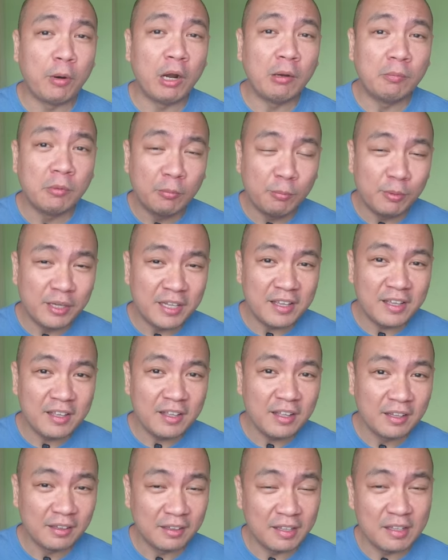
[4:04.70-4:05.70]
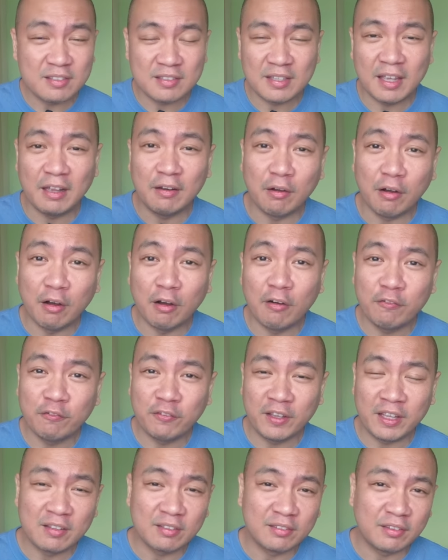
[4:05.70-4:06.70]
probably the sell-off
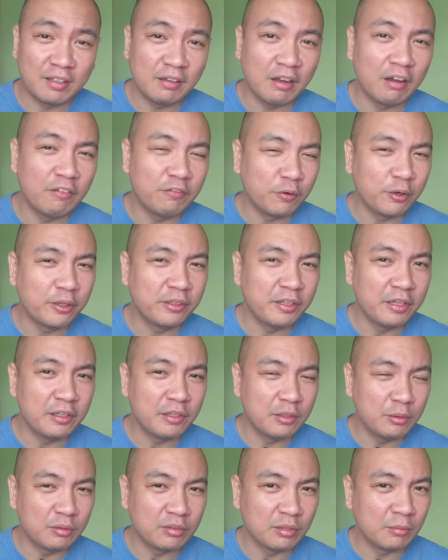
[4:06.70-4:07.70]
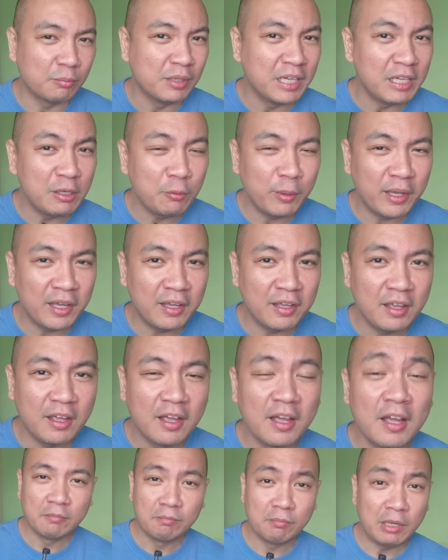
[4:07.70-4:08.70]
is still affording you some leeway.
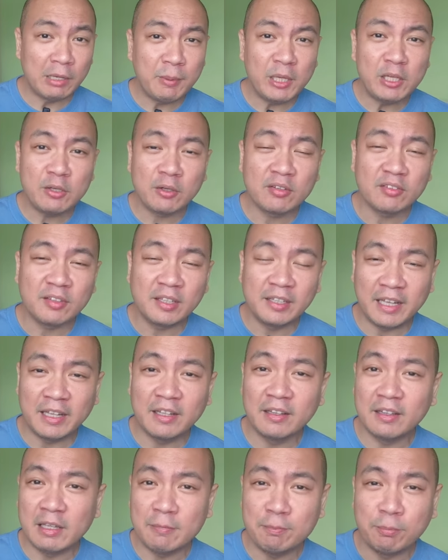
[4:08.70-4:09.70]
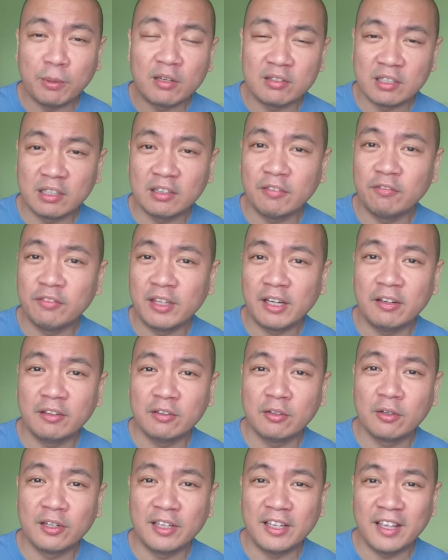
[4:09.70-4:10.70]
Maybe you're still in the positive
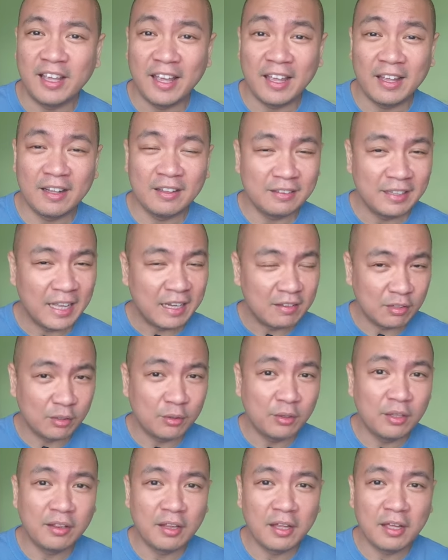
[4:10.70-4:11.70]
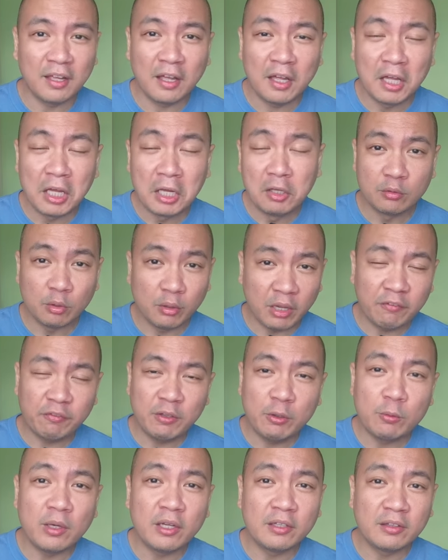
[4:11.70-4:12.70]
territory and that's a good thing. So
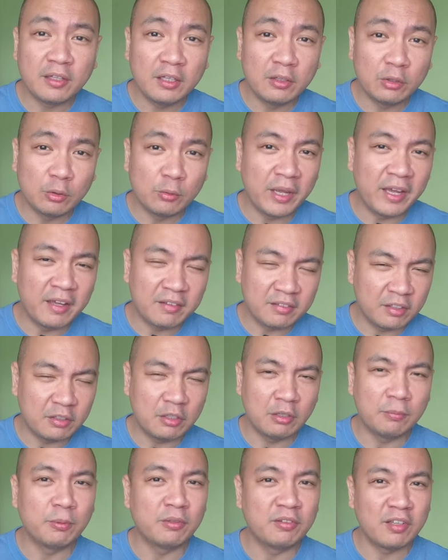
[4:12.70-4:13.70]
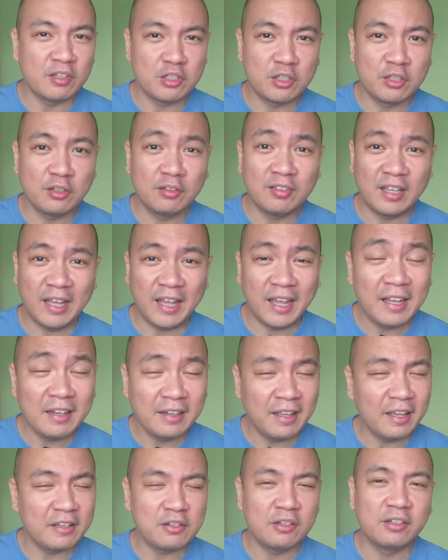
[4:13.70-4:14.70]
if you wanted to exit your positions
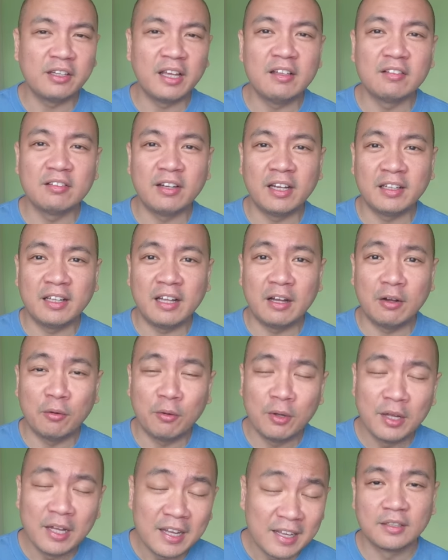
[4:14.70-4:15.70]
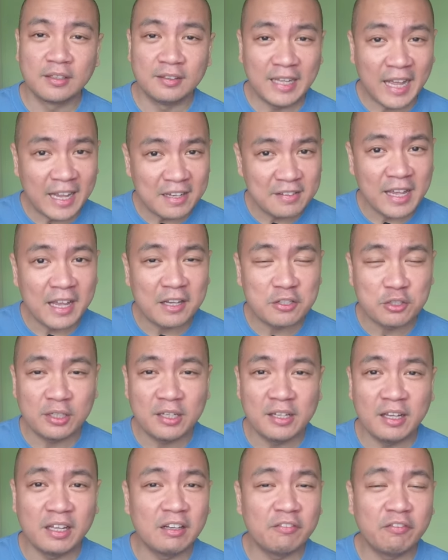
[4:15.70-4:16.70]
and get your gains right now, that's
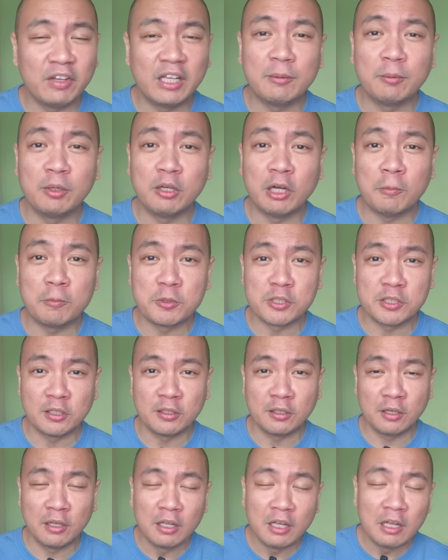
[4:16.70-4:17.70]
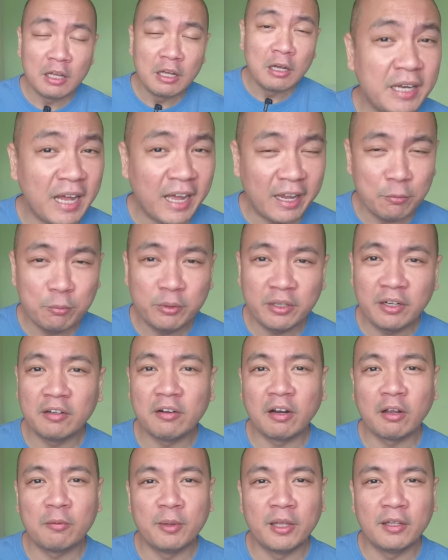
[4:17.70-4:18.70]
actually an available option, but I
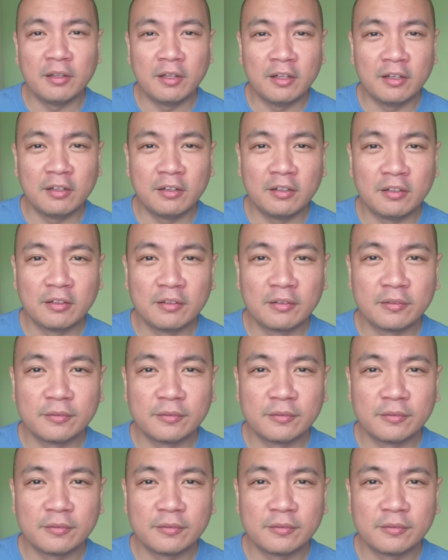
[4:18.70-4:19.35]
wouldn't recommend it.